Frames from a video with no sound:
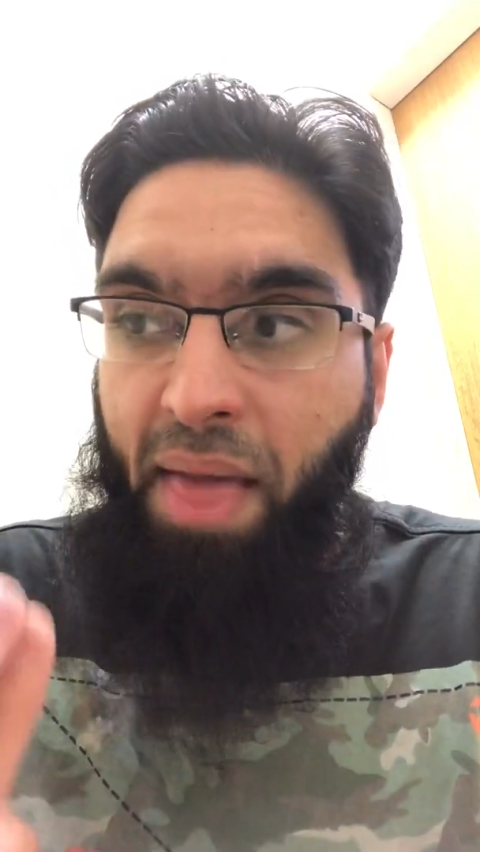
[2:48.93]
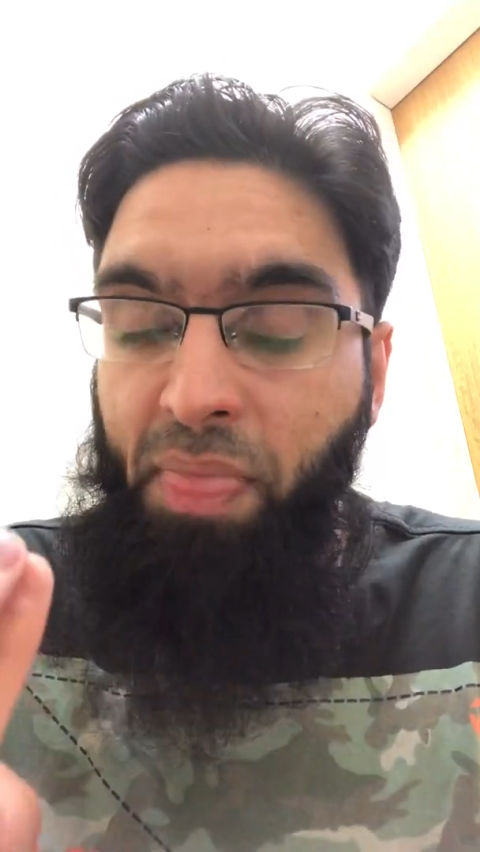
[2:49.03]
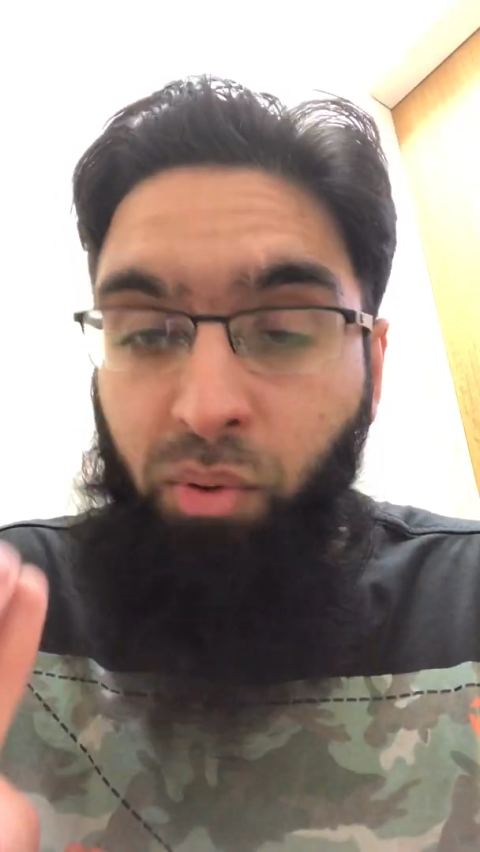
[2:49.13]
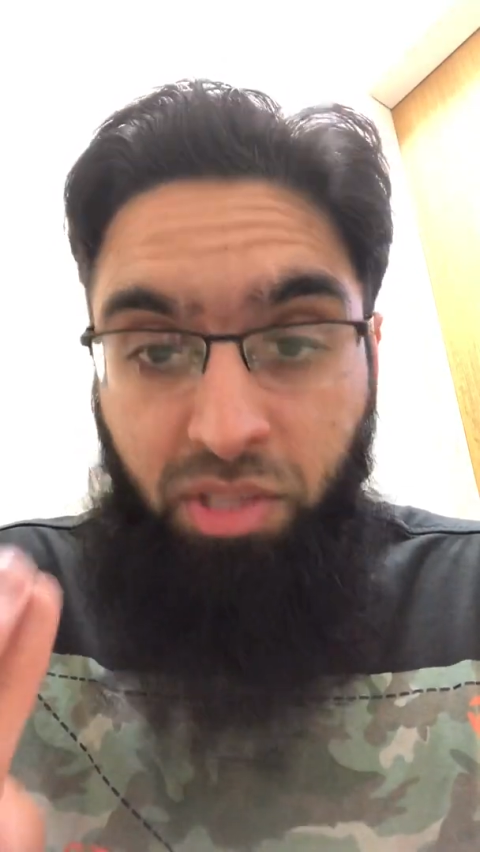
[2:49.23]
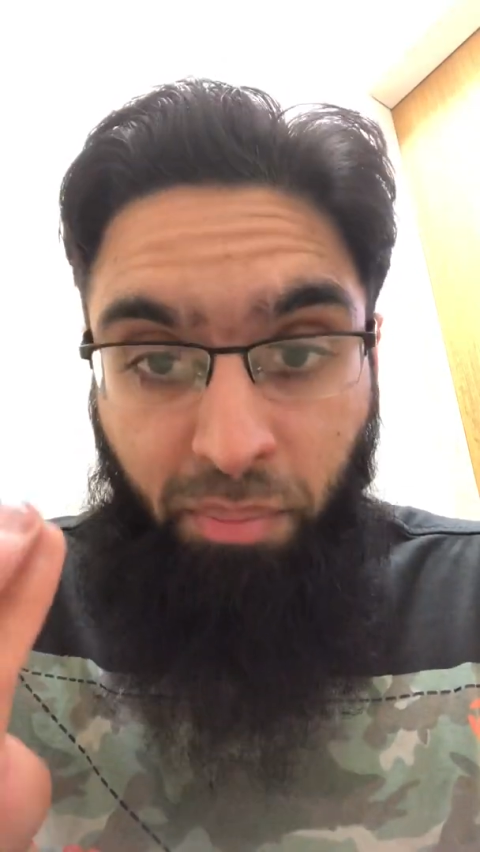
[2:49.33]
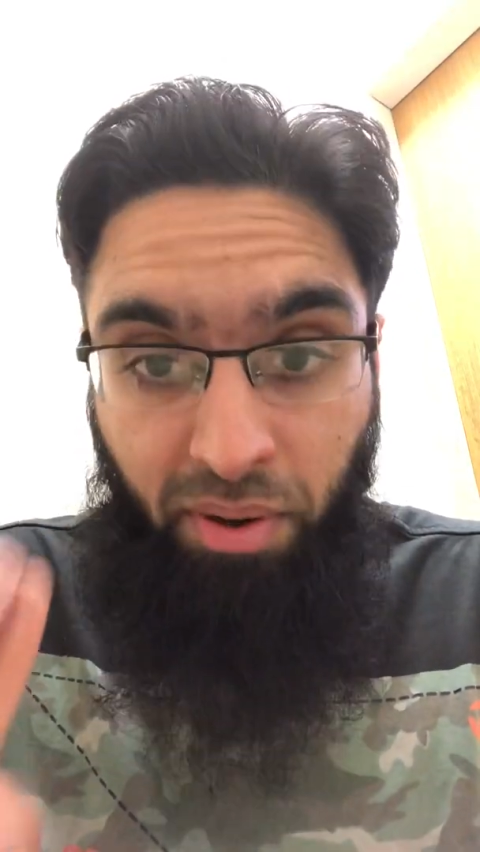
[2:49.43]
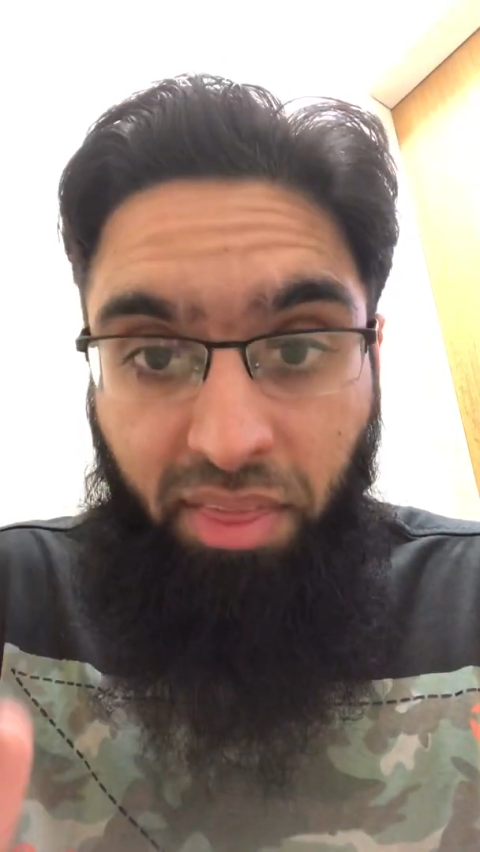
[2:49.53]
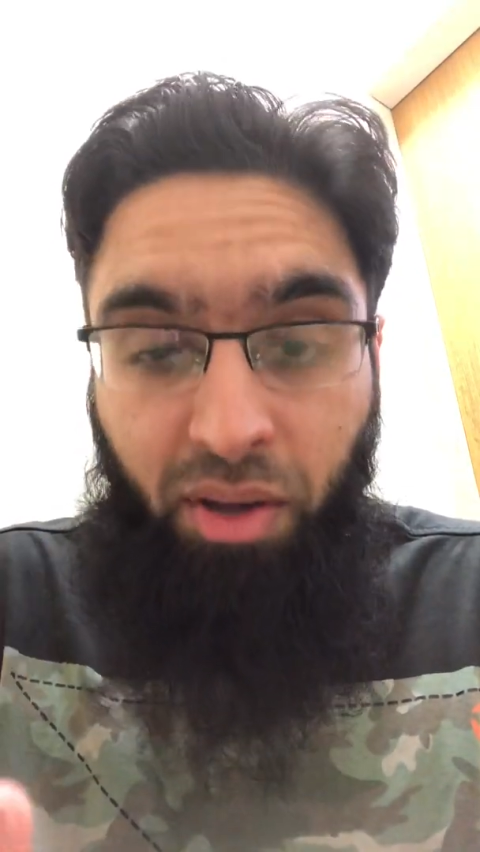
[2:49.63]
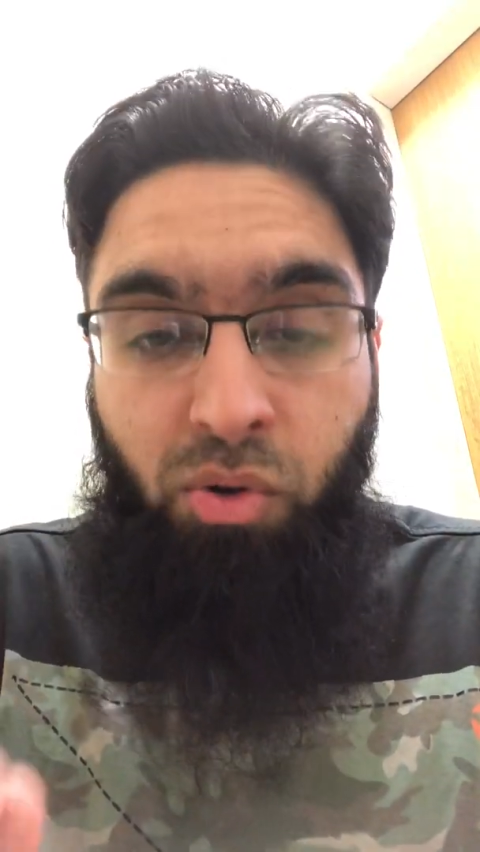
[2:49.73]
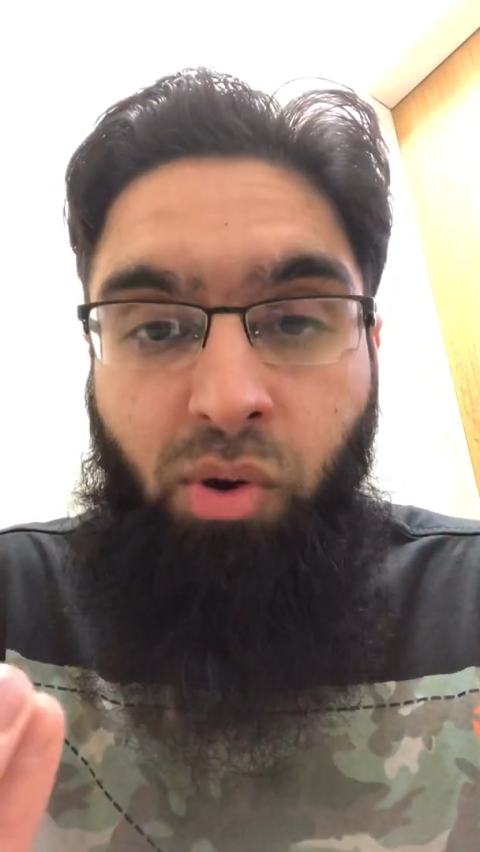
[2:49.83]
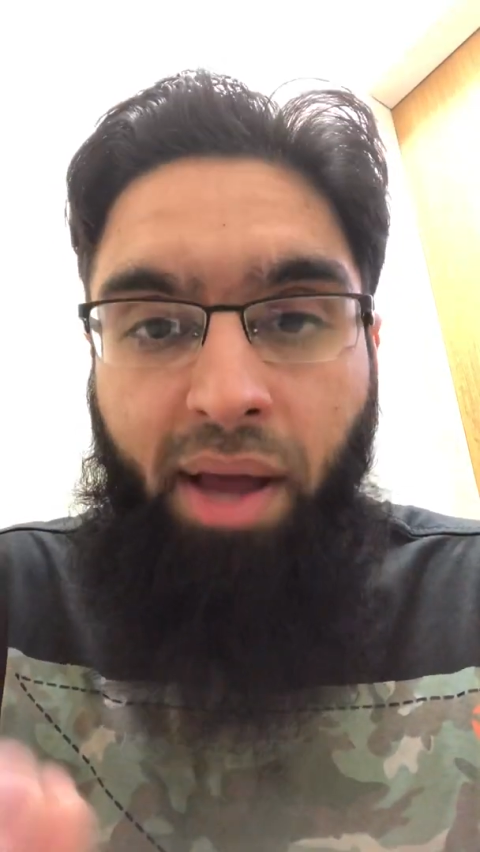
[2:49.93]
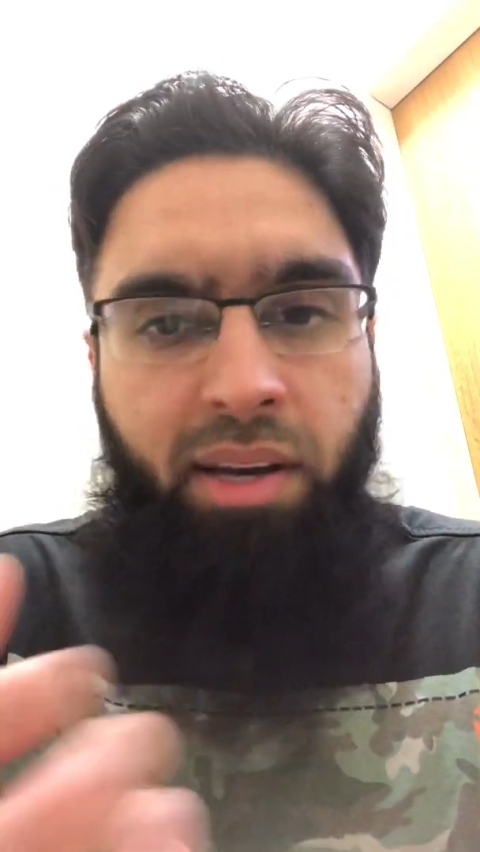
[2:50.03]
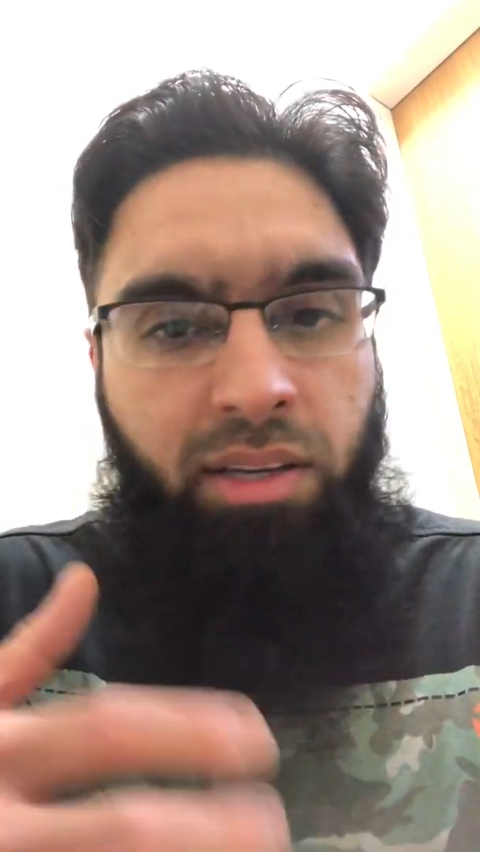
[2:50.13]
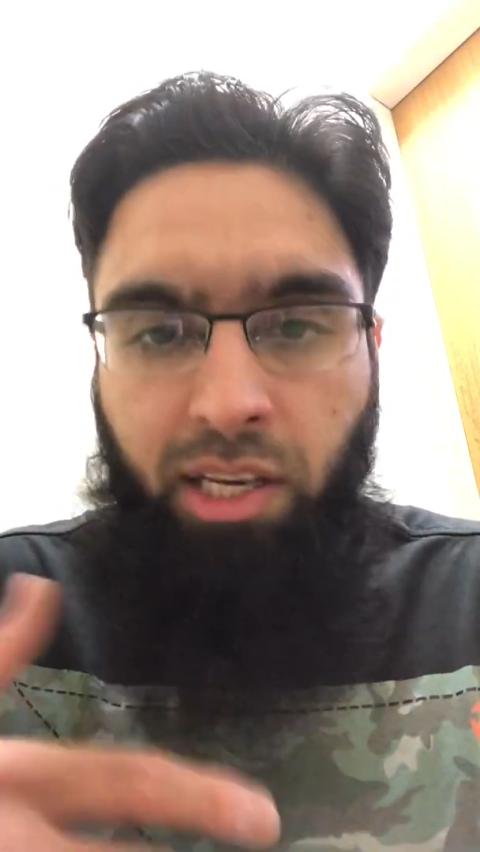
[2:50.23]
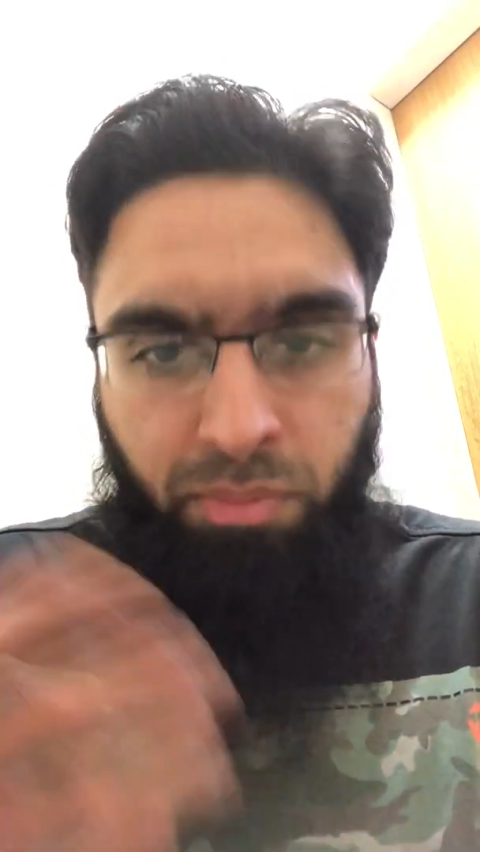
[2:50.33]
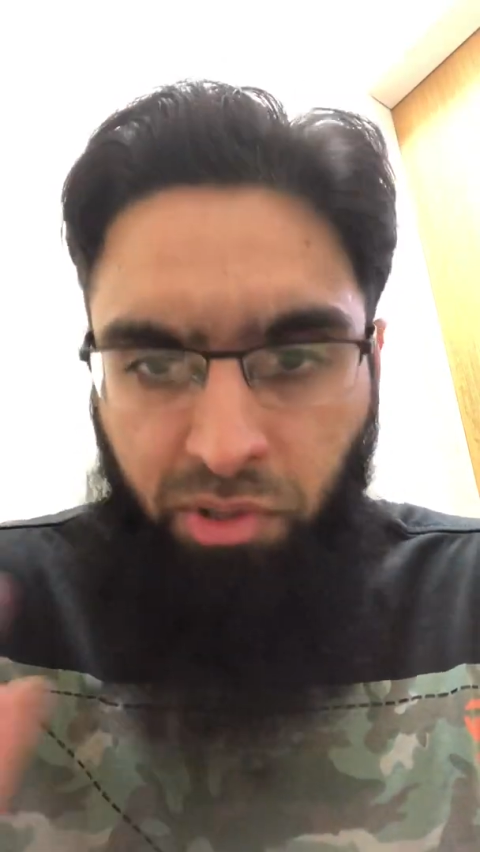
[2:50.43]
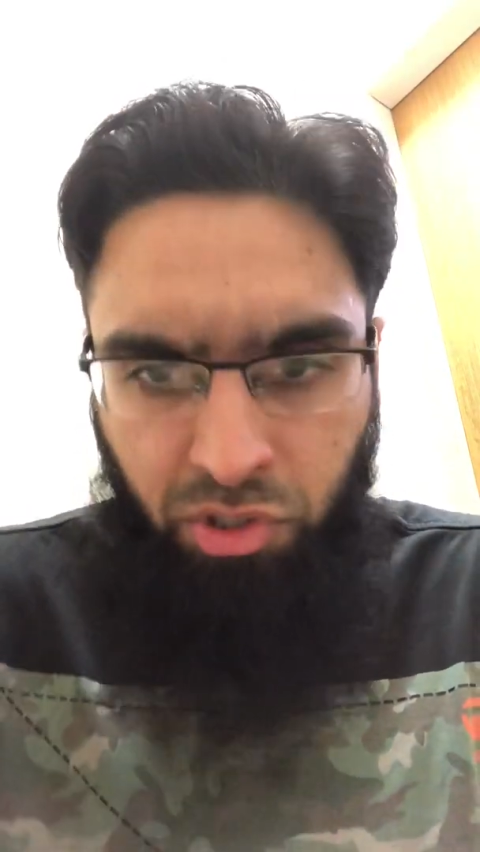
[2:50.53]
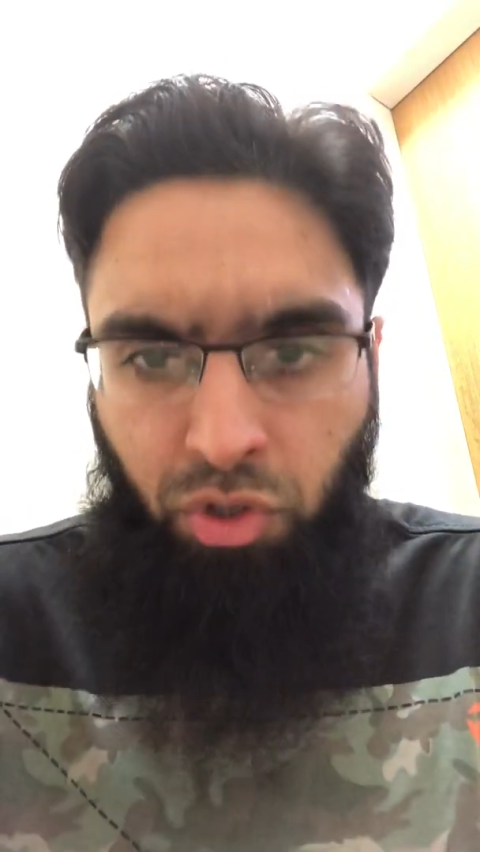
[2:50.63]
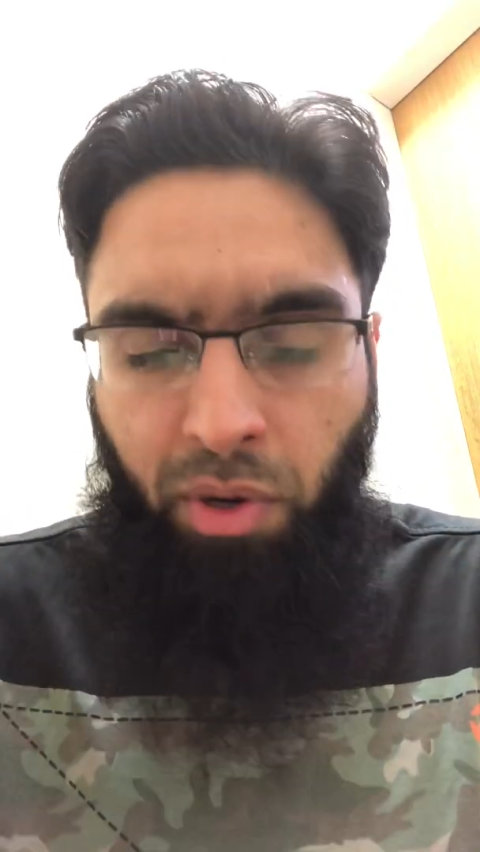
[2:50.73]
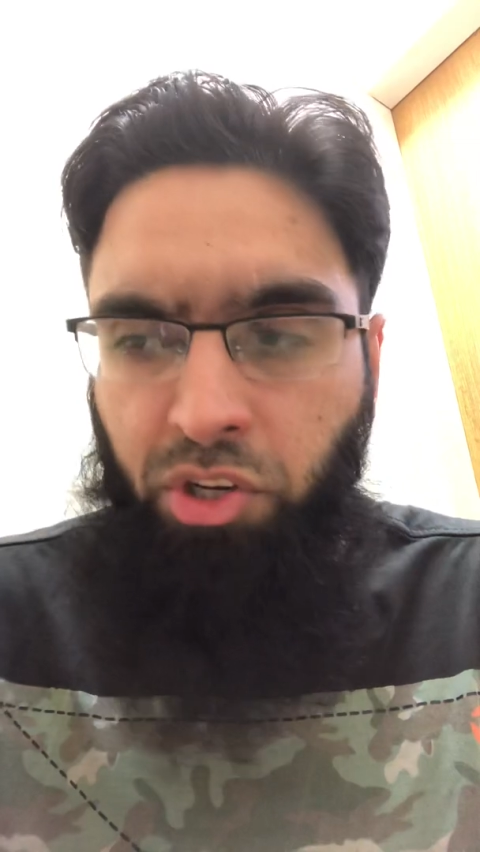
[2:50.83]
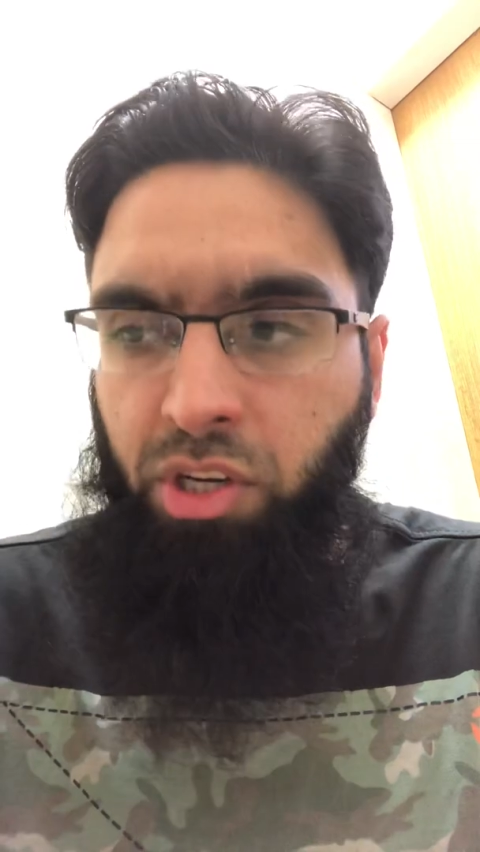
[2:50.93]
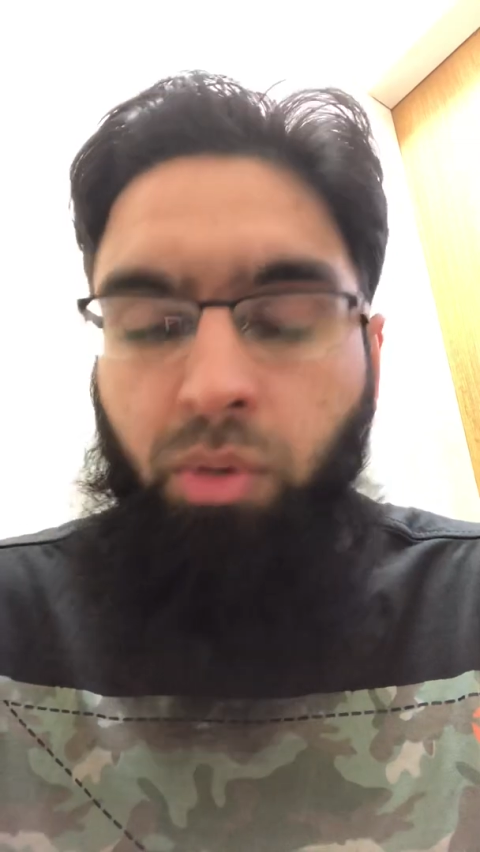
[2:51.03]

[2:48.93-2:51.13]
There was a brother who had a desperate situation.